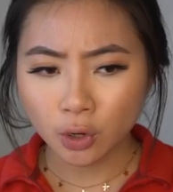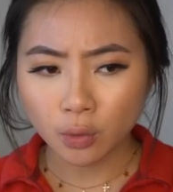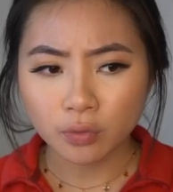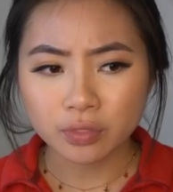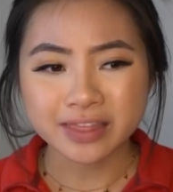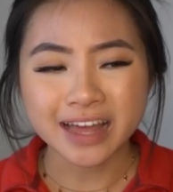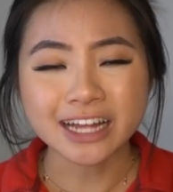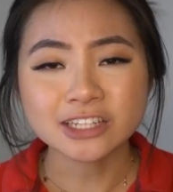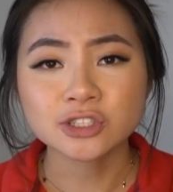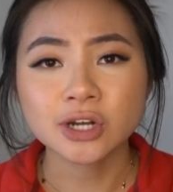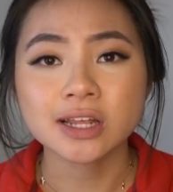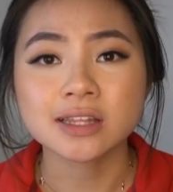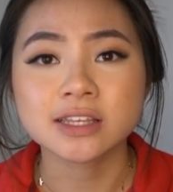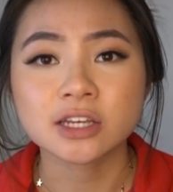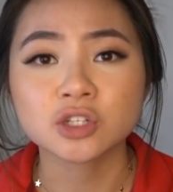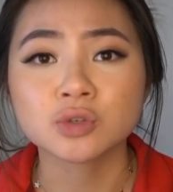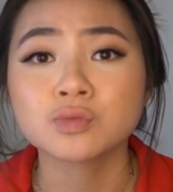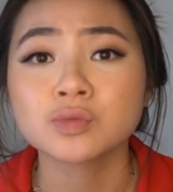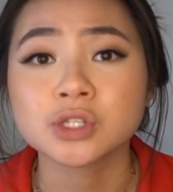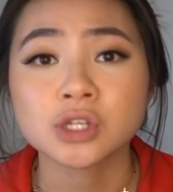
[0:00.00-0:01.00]
No, that
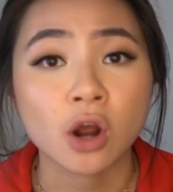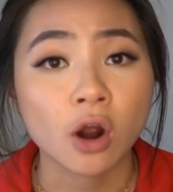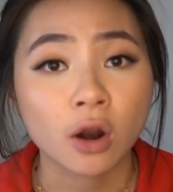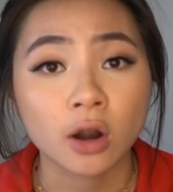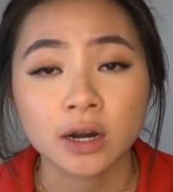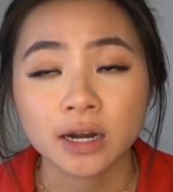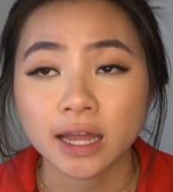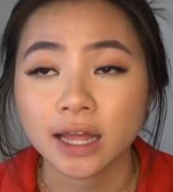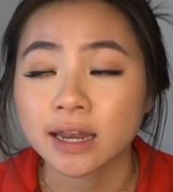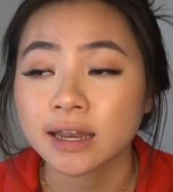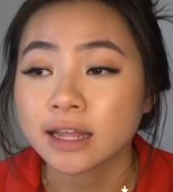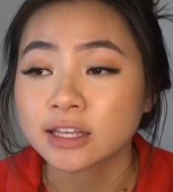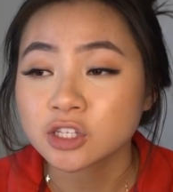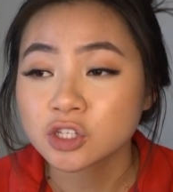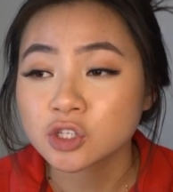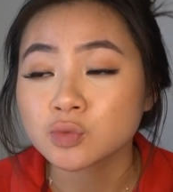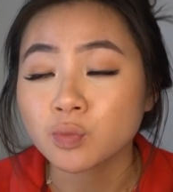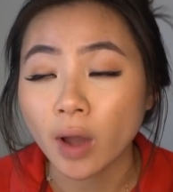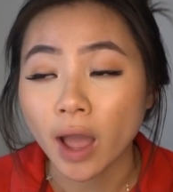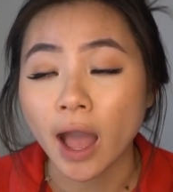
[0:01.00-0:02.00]
transition was hard, and this
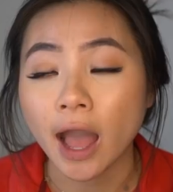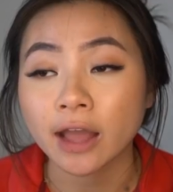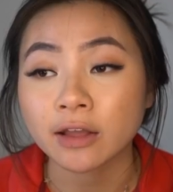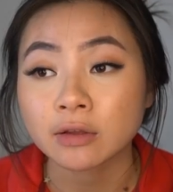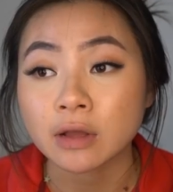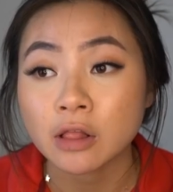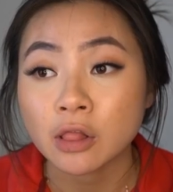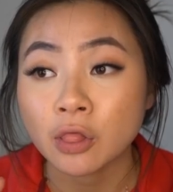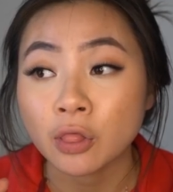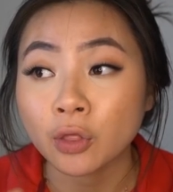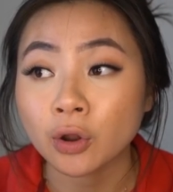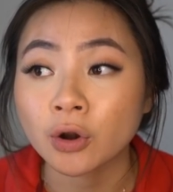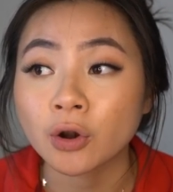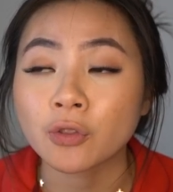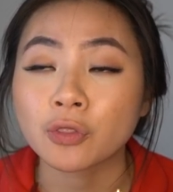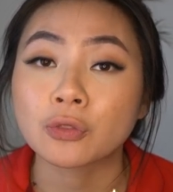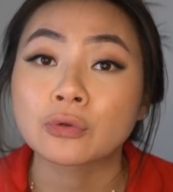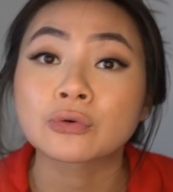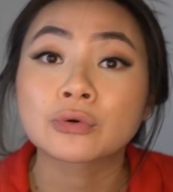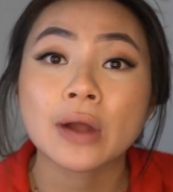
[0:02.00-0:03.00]
is why I
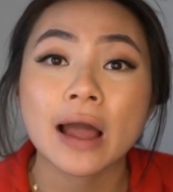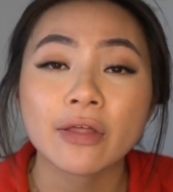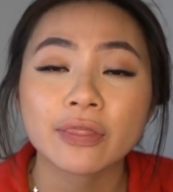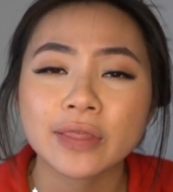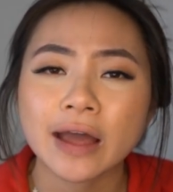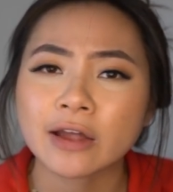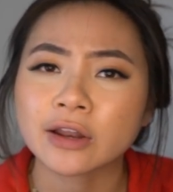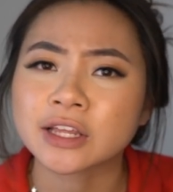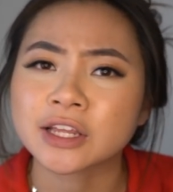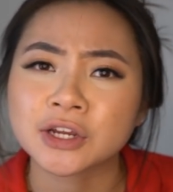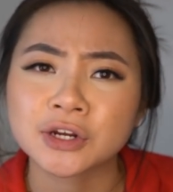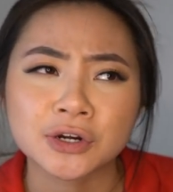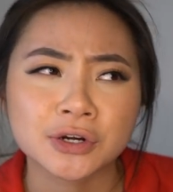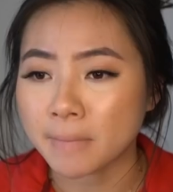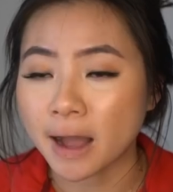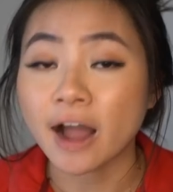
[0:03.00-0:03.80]
learned throughout that year.